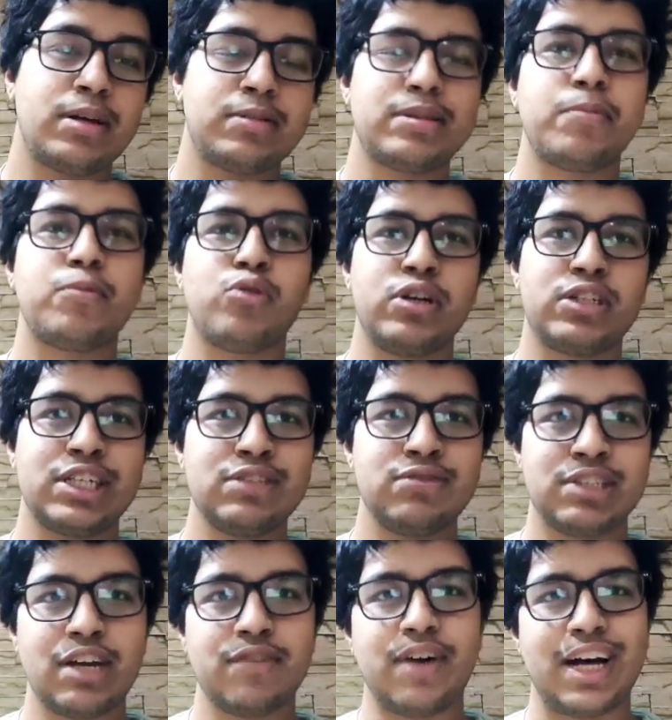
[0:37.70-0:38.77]
some questions
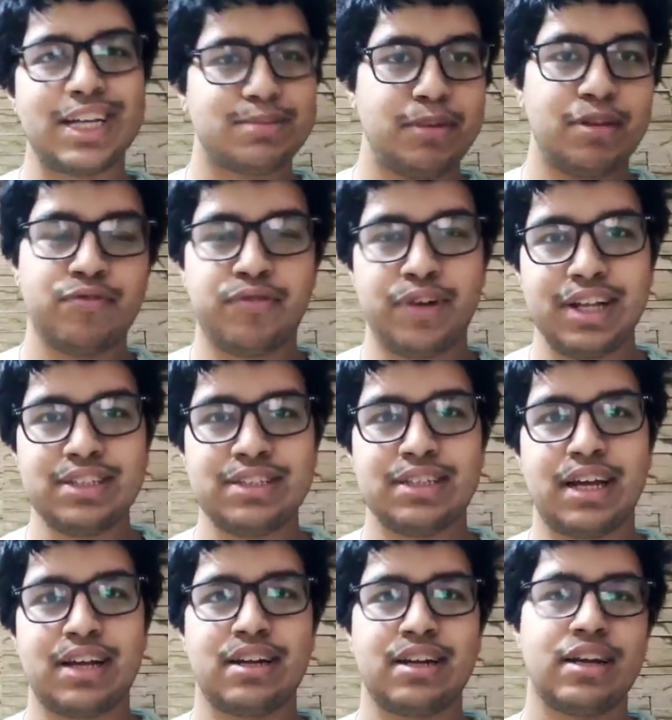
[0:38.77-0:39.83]
which I've asked my friends
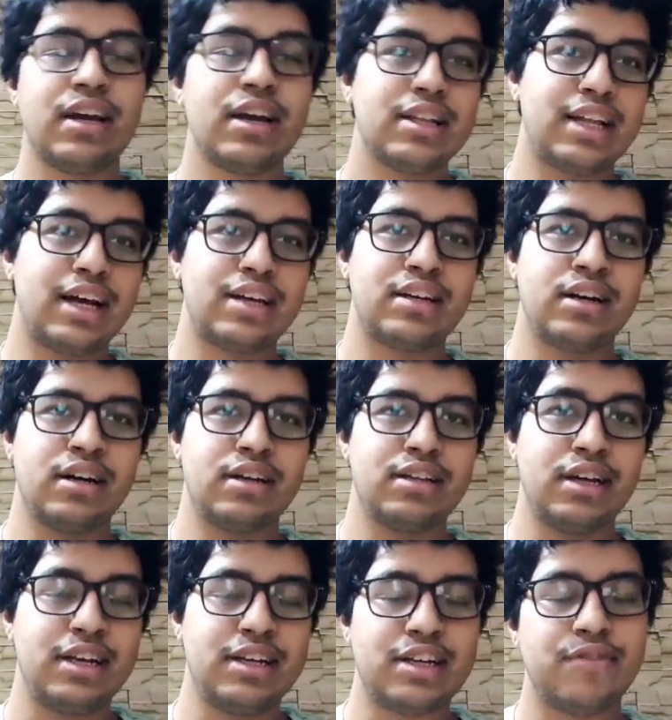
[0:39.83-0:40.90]
that
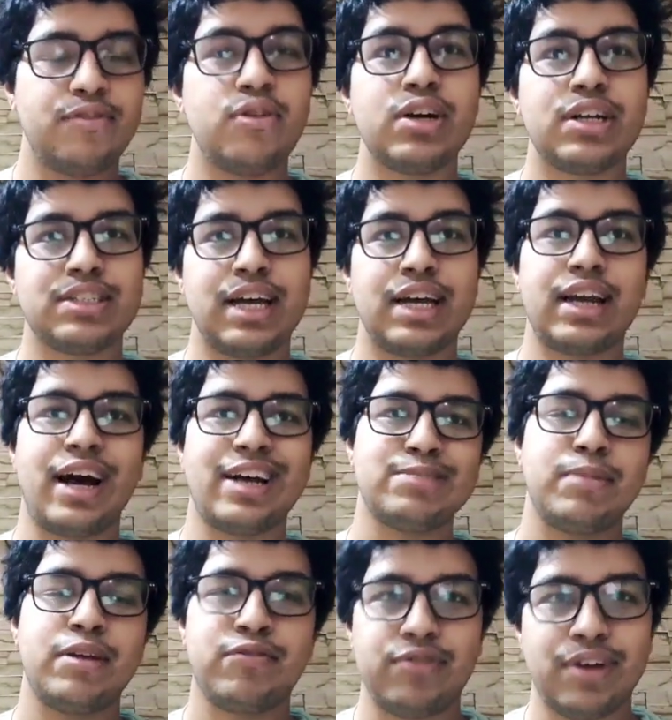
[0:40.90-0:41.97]
the interviewers had asked
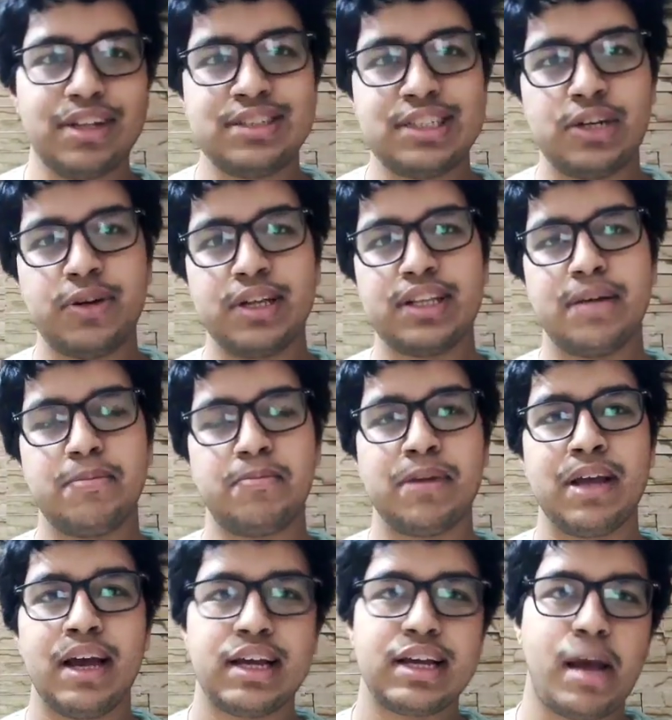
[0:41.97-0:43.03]
my friends during their
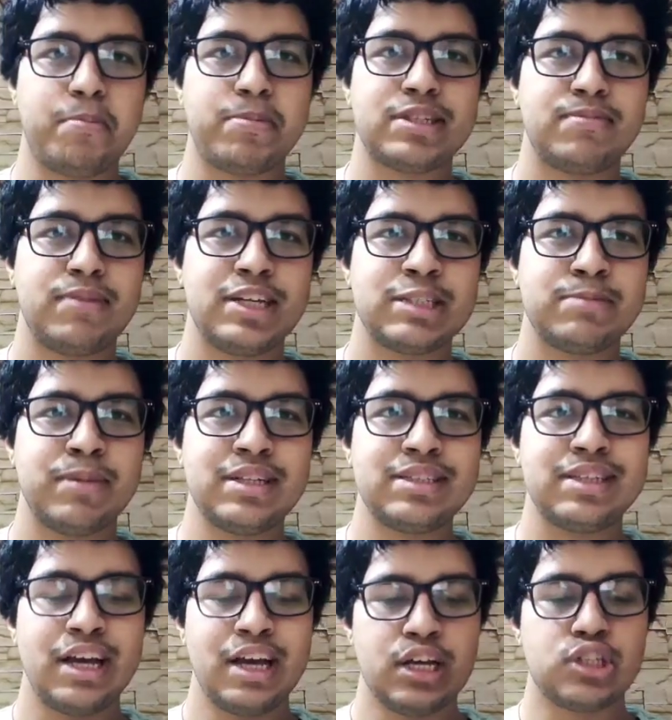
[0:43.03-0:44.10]
campus
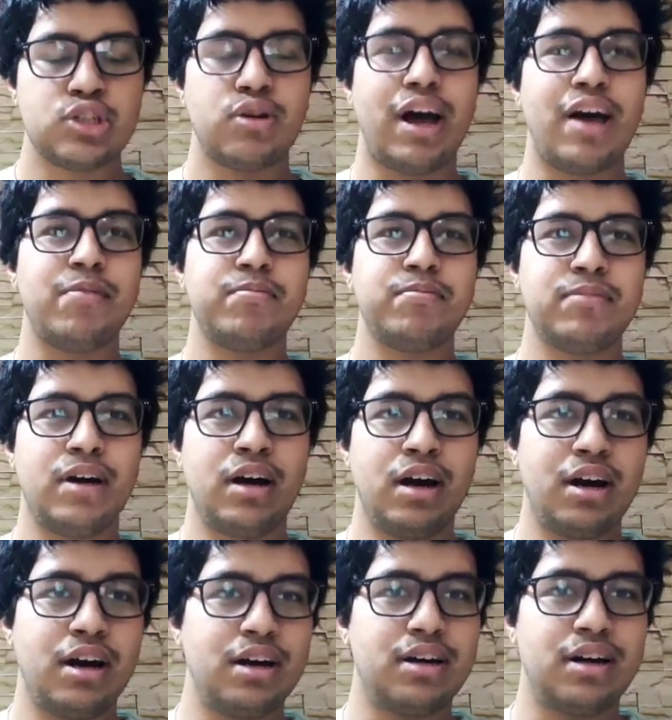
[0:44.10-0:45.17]
placements. So I'm
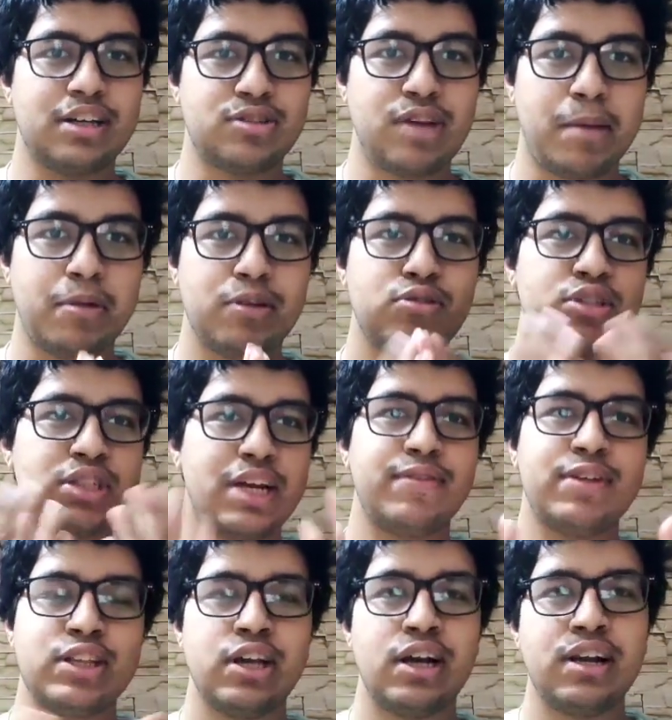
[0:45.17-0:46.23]
going to share
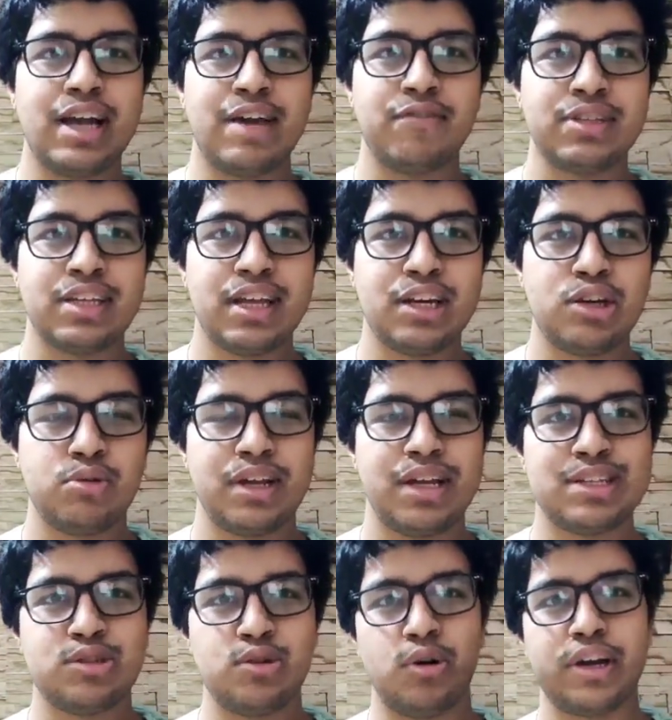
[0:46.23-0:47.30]
with you all everything today,
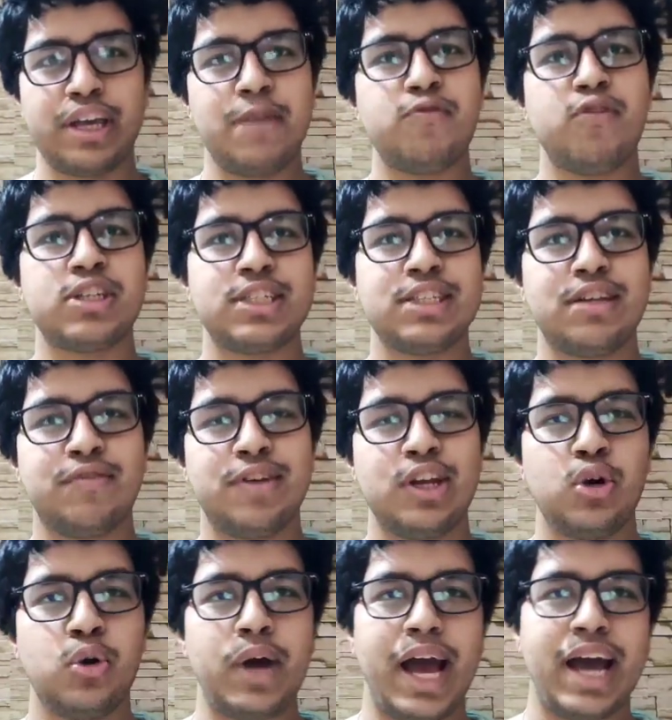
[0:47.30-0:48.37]
so keep watching the
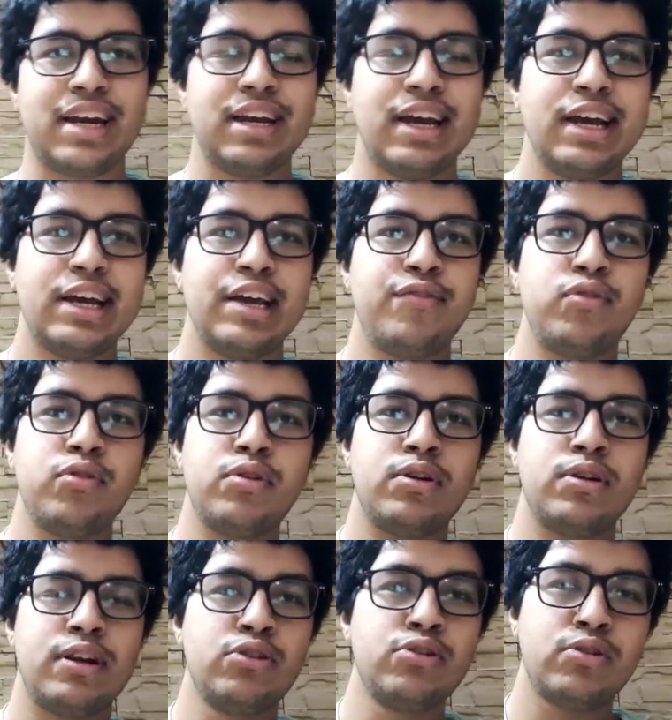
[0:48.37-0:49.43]
video, and if you
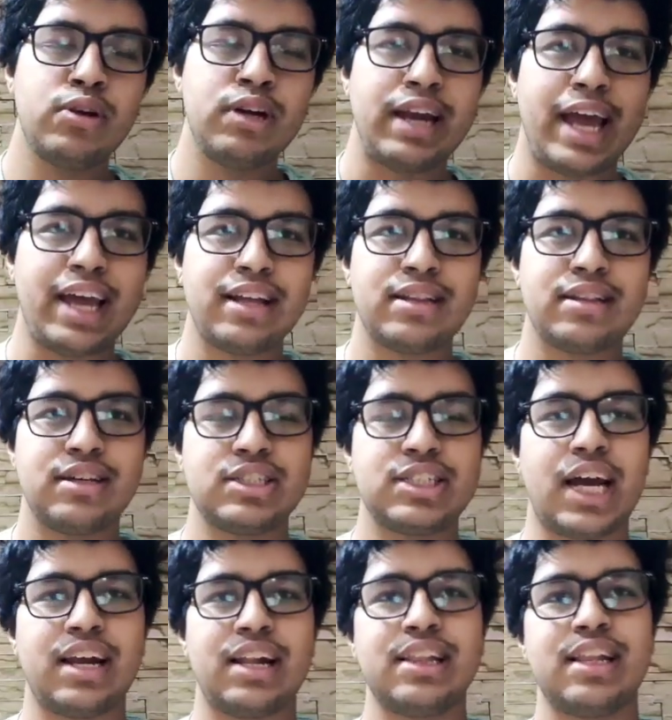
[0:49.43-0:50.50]
do like the
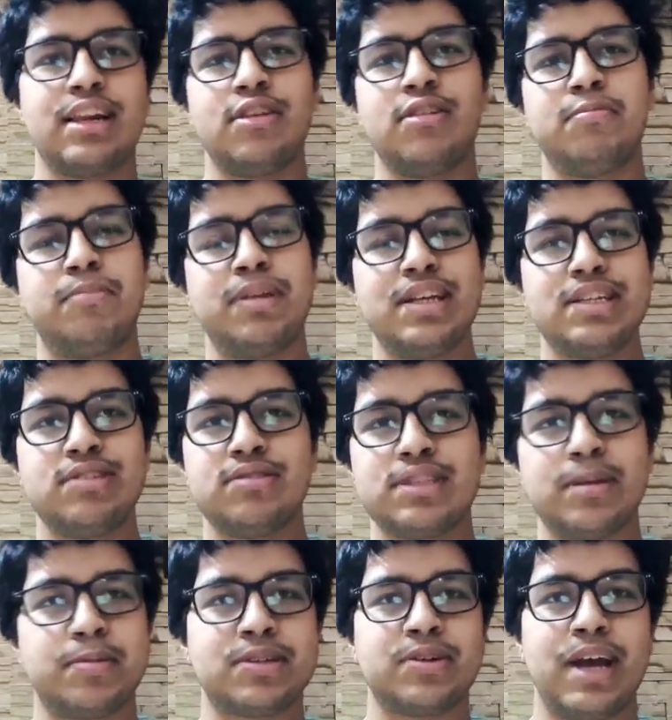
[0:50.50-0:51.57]
channel then please do
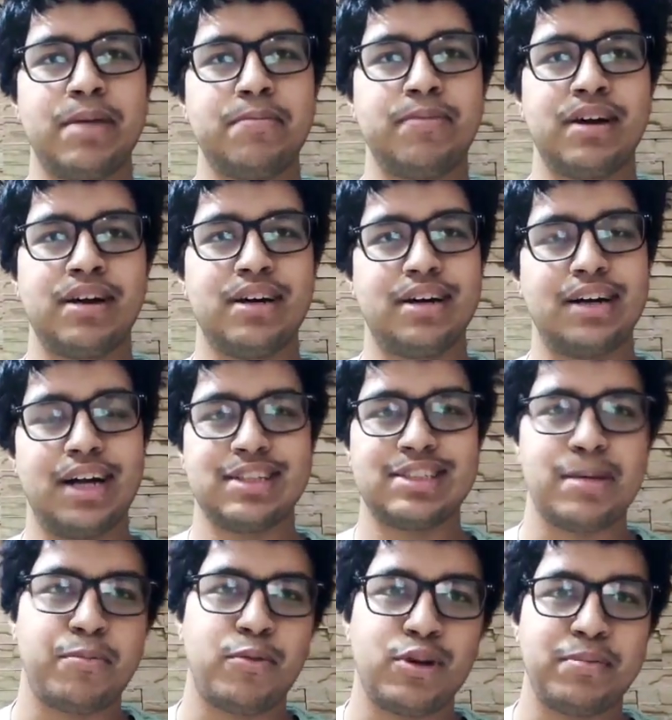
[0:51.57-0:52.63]
subscribe and
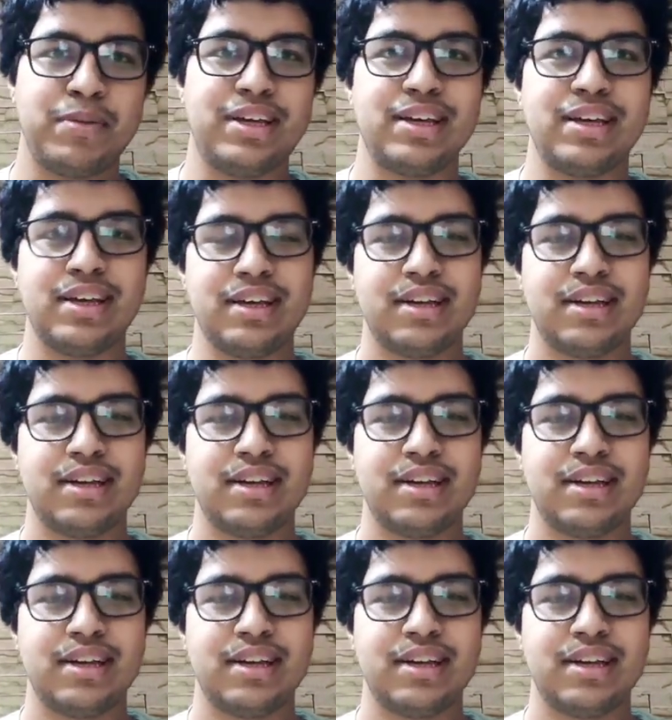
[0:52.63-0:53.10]
support me.